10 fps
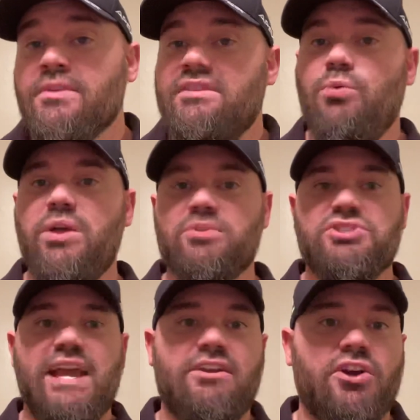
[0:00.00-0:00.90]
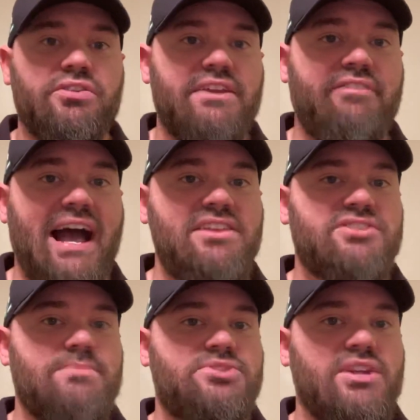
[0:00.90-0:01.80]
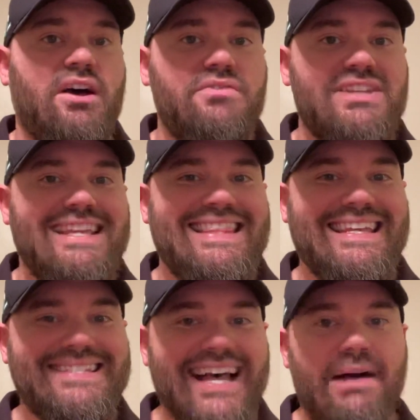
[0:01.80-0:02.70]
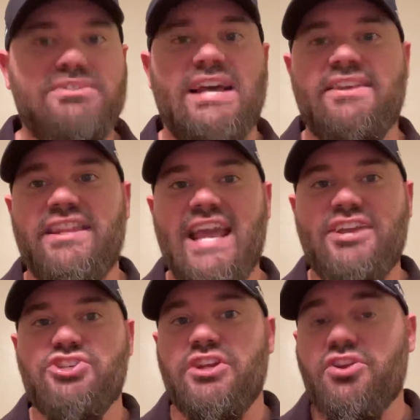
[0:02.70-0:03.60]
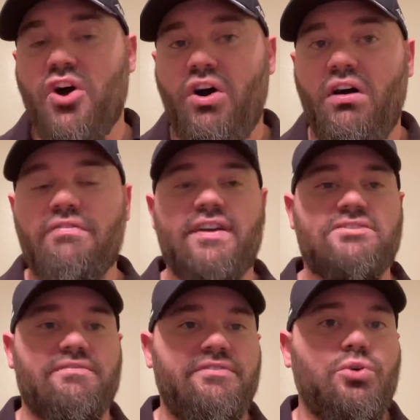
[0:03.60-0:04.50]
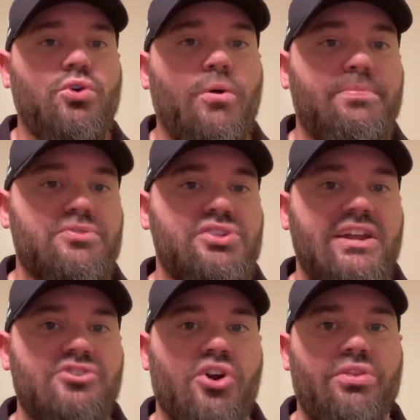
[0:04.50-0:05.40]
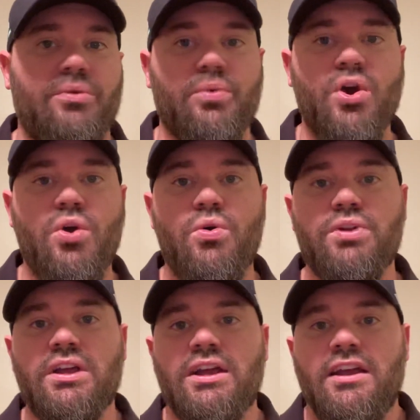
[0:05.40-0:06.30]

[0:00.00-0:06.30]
Now, Weber State currently finds themselves in the top 10 in the nation in offensive field goal percentage on the road.